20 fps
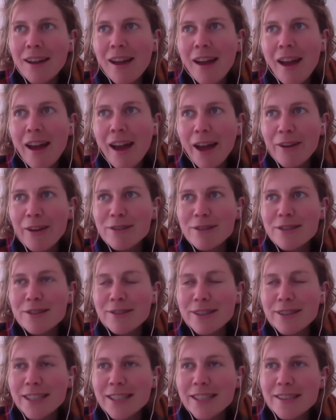I was
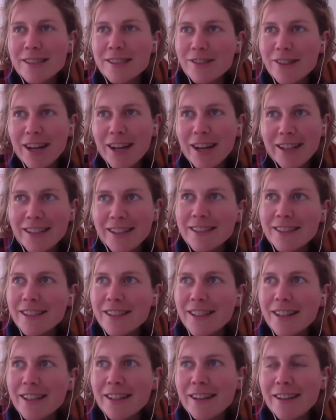doing a stretch
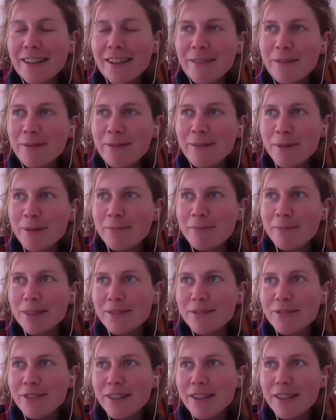and I remembered
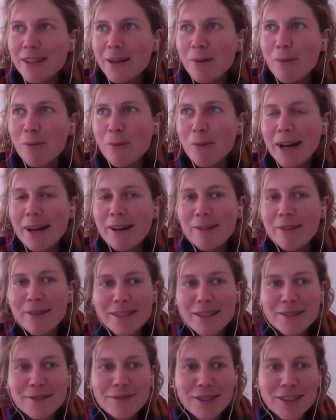feeling, wow,
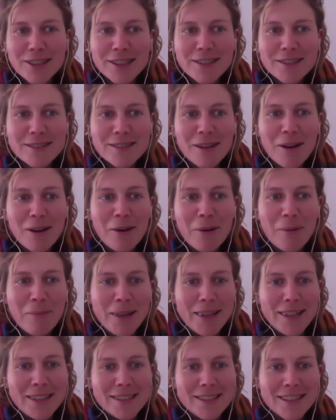this feels
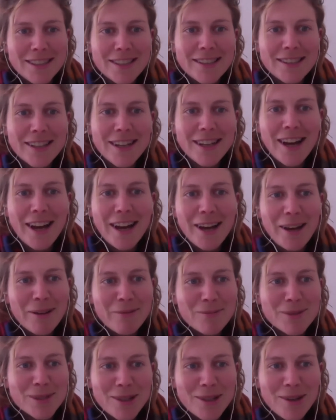amazing. I
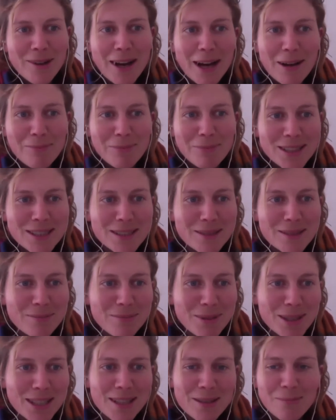am so happy to
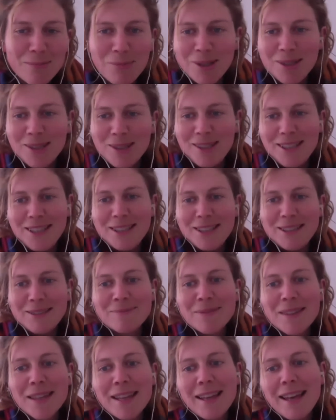be in a body.
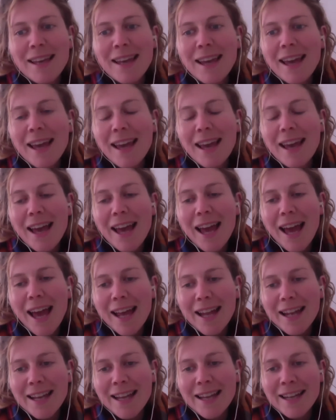
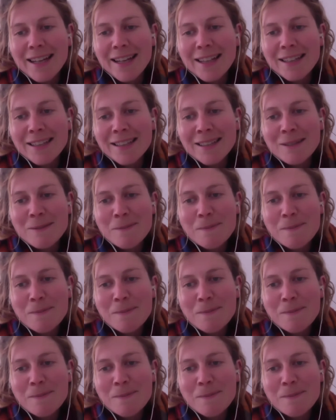And then